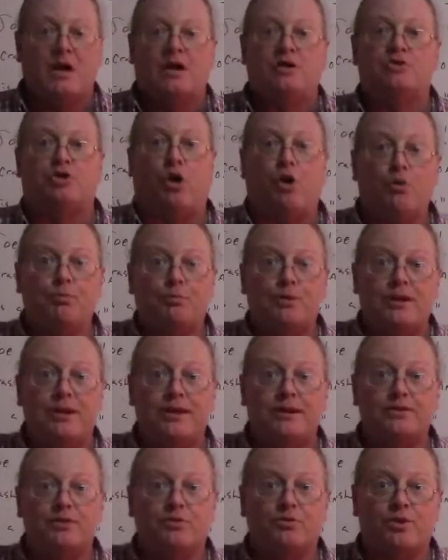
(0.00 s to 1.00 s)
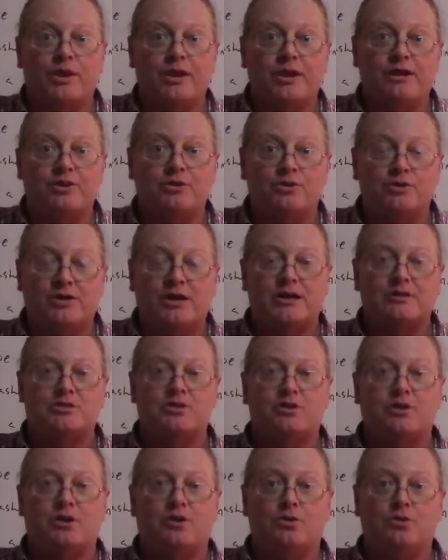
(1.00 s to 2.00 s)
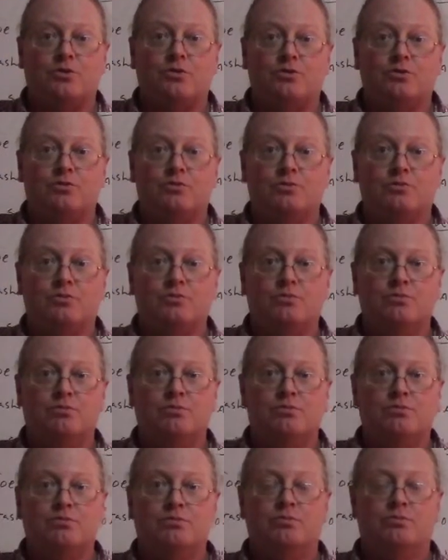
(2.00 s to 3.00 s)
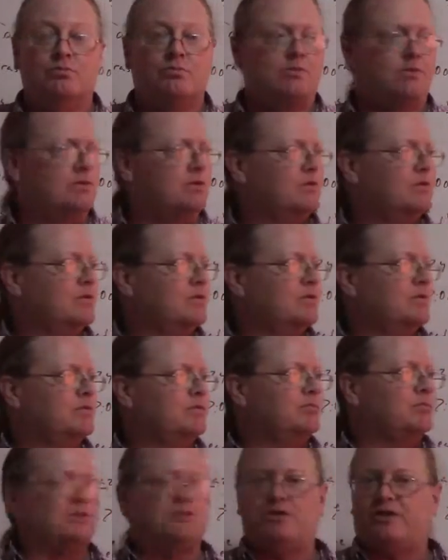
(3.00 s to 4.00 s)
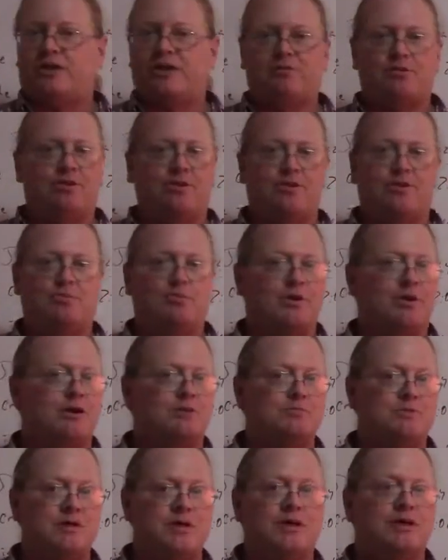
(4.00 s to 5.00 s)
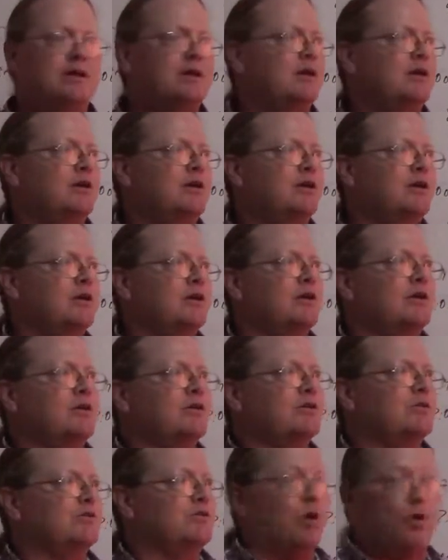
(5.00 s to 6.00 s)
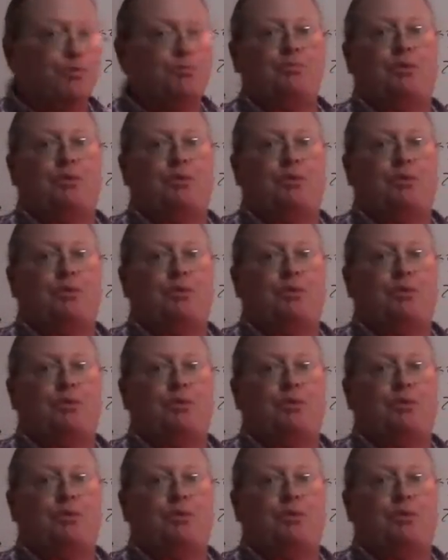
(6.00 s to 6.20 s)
Don't play in the rain, you'll catch a cold. But you never heard mom say, "Don't